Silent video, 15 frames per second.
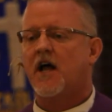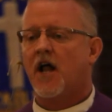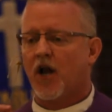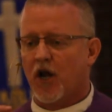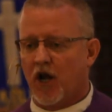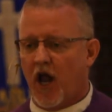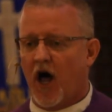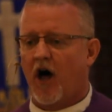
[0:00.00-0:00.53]

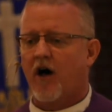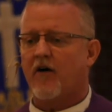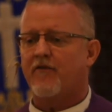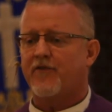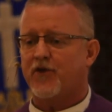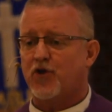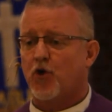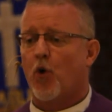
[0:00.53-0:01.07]

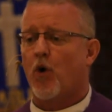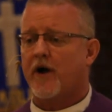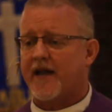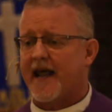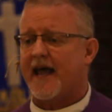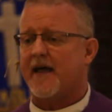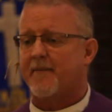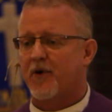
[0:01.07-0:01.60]
love your
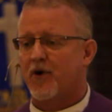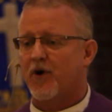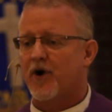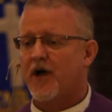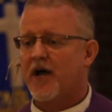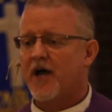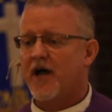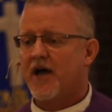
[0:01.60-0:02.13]
neighbor
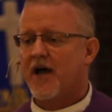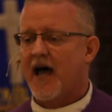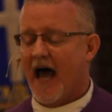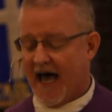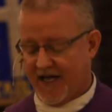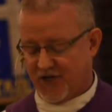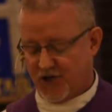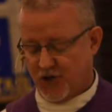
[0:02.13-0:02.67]

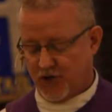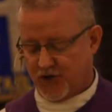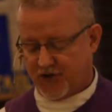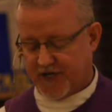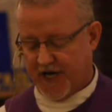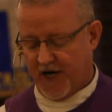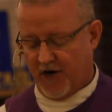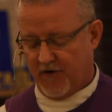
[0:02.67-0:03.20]
as
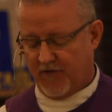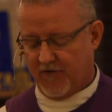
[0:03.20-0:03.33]
yourself.